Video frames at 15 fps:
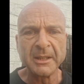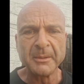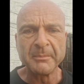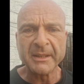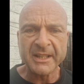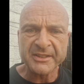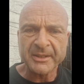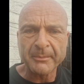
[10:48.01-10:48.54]

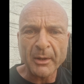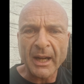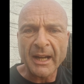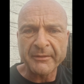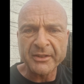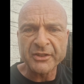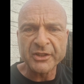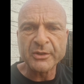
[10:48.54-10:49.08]
because I'm not
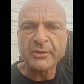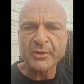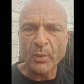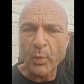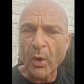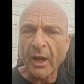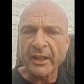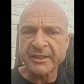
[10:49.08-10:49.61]
having to use a
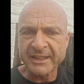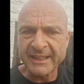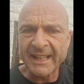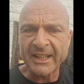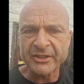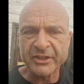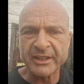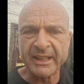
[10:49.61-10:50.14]
wired
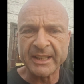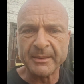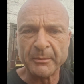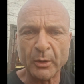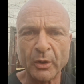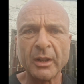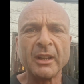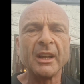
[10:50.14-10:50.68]
connection anymore.